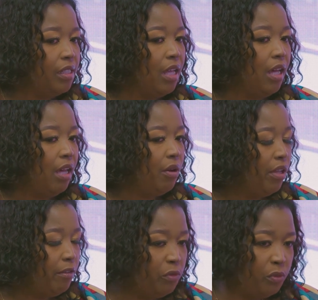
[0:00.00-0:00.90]
How
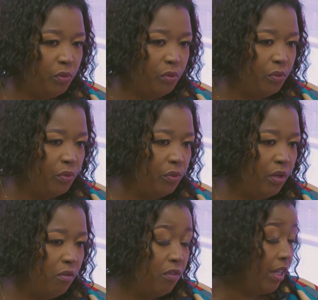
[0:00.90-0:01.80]
have you
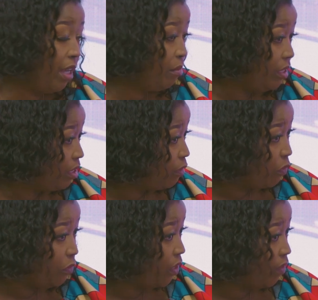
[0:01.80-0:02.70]
overcome it, if
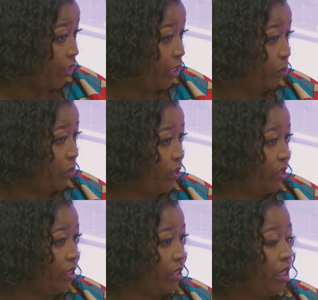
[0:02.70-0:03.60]
you've ever experienced it?